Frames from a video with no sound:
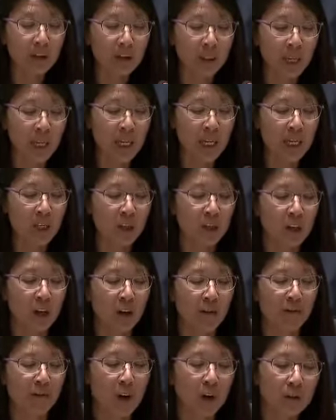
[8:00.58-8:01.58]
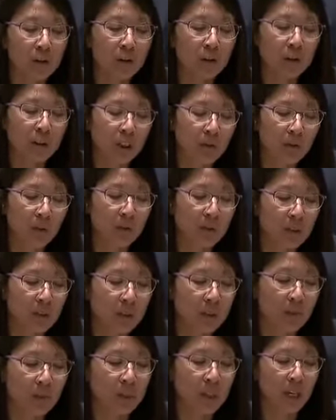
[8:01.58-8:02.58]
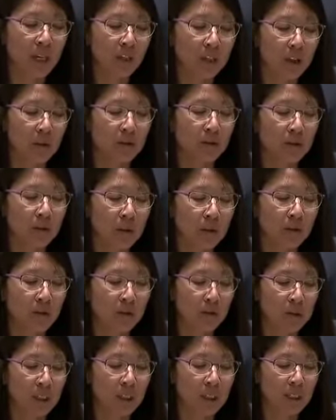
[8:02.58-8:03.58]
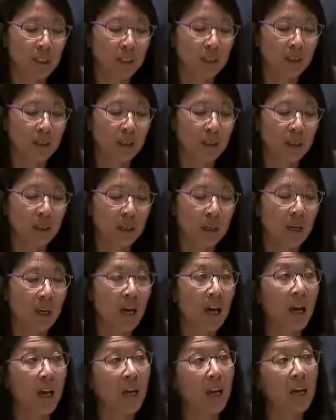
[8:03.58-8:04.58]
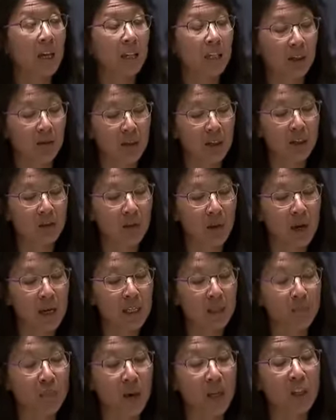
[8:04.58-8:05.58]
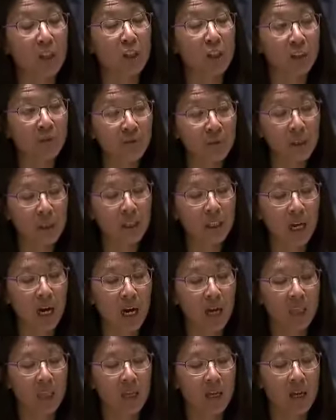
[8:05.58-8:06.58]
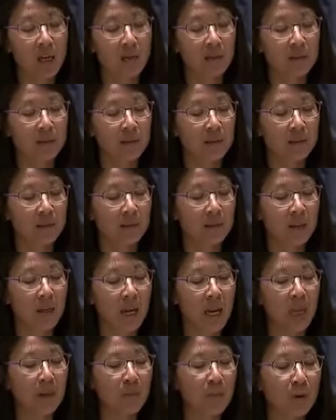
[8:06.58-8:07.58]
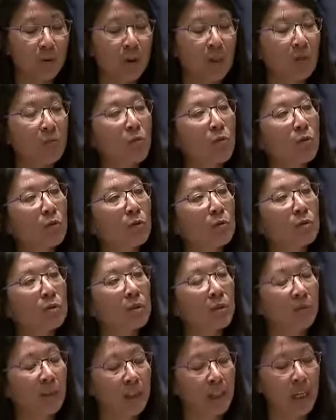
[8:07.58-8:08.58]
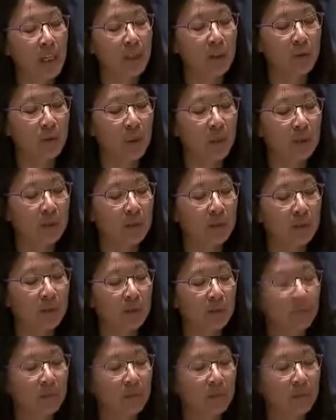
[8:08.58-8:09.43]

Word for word: in an age of counterterrorism and counterinsurgency, characterized by shifting alliances and murky rules of engagement.